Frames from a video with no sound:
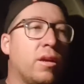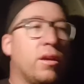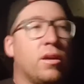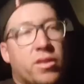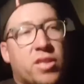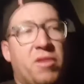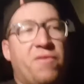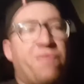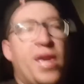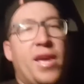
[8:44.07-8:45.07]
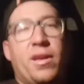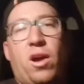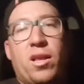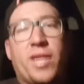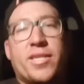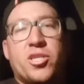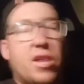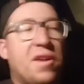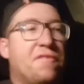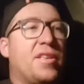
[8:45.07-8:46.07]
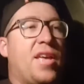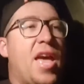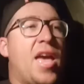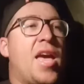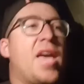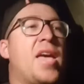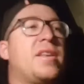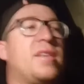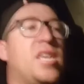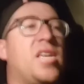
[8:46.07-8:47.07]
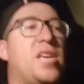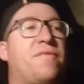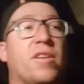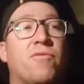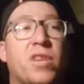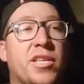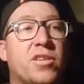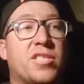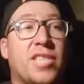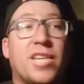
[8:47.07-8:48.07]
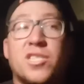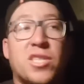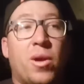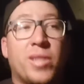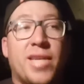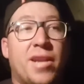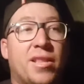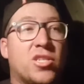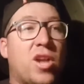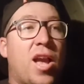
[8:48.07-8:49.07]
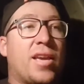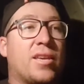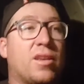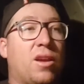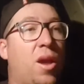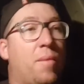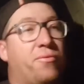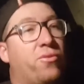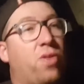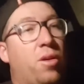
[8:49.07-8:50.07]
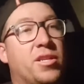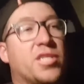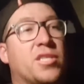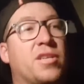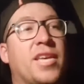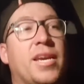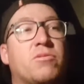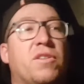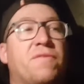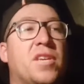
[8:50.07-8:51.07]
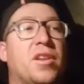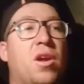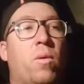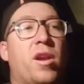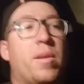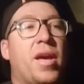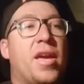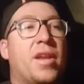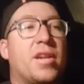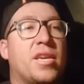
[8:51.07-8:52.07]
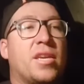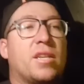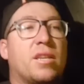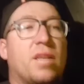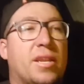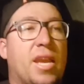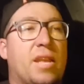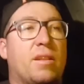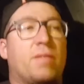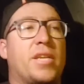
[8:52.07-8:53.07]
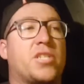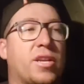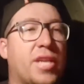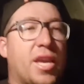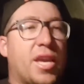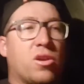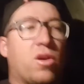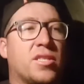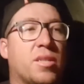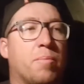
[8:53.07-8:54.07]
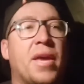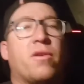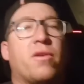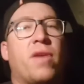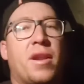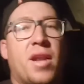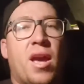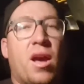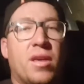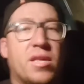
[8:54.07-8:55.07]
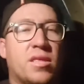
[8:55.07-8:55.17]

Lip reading: to be fair, I like to drift, and if a really good session's going down at the track, I'm probably just going to keep drifting and not worry about editing, and make sure I get you guys a better edit out in the